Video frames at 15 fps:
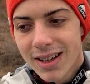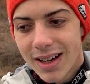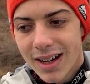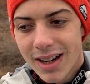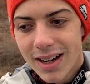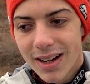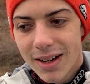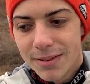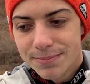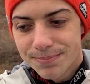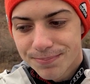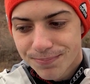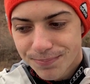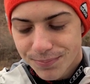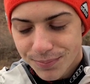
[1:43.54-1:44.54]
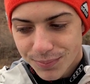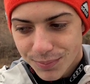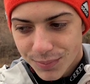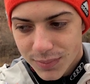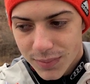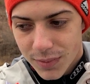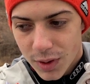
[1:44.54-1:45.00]

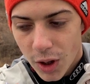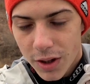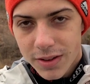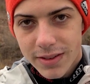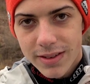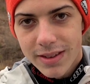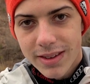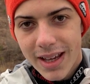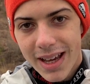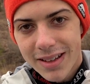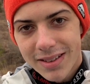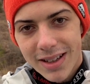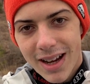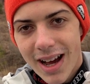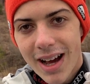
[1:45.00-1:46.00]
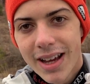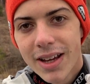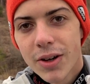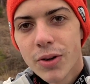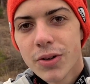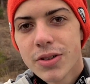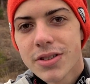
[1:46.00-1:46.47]
not that guy
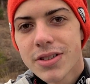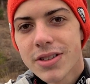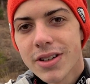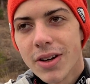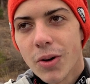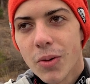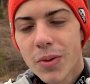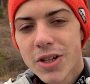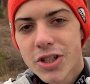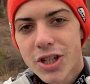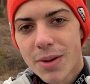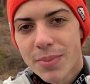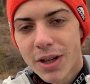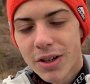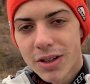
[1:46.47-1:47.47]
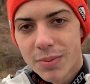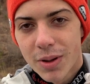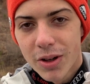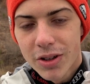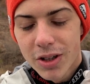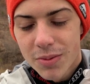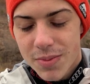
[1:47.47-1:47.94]
who's always jumping on the
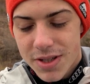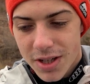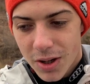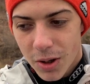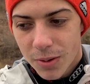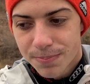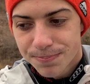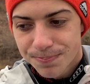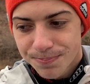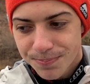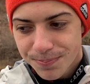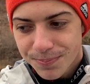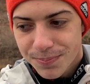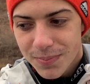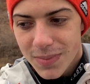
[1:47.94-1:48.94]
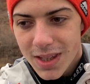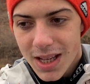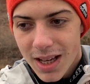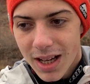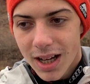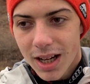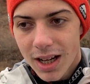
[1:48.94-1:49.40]
podium, so
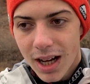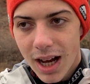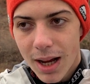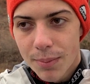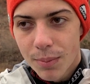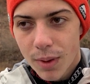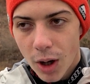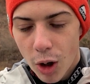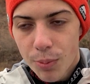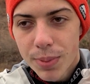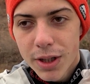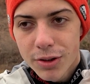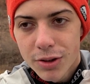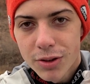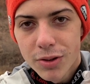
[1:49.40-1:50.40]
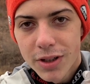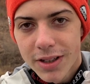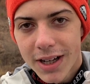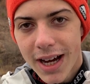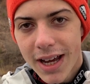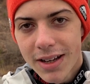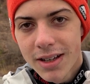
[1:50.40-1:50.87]
I'm hoping to do it
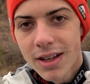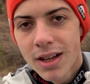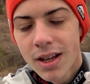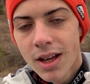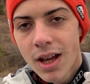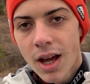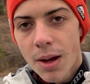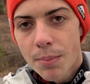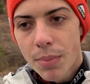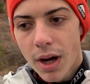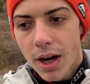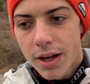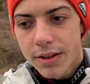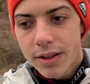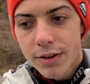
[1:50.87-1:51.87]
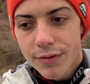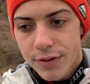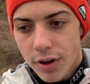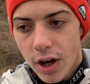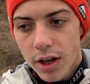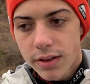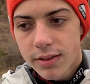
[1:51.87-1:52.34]
again, but
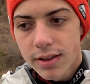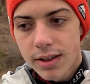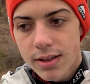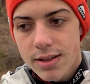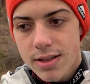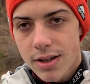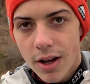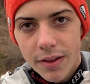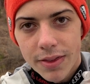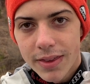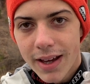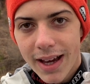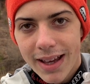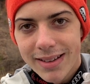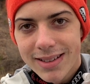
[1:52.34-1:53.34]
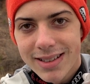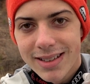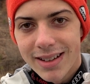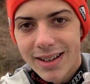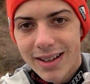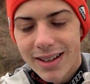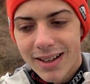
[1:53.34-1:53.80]
if not, it's not
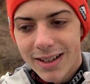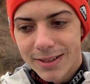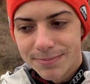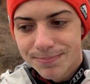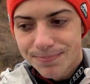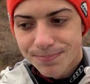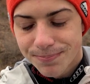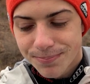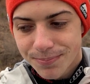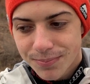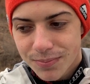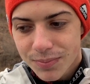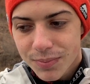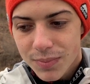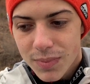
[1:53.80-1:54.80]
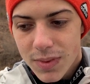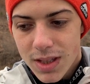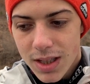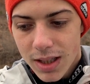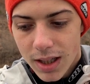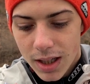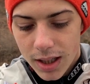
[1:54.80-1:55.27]
that
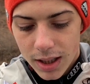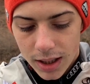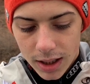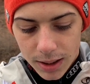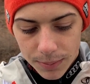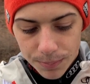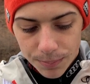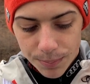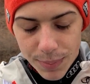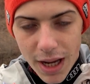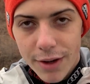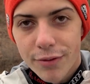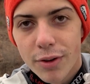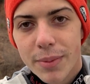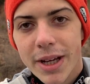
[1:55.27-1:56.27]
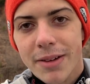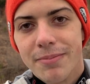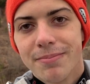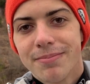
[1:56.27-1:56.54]
bad for me.